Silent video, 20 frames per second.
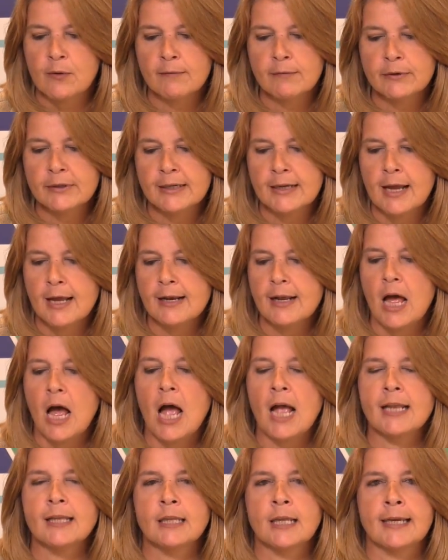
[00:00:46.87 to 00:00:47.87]
So I'm going to kind
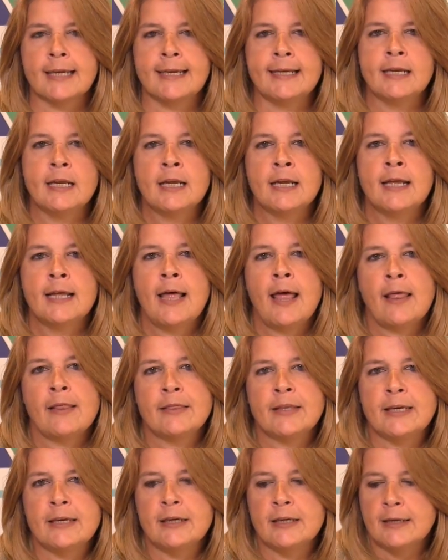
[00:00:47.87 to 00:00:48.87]
of highlight
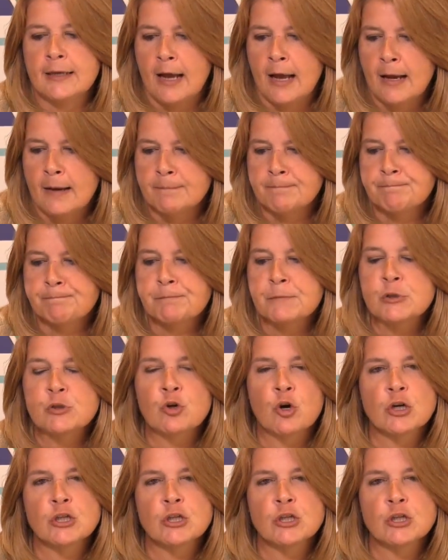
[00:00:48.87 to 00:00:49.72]
the um,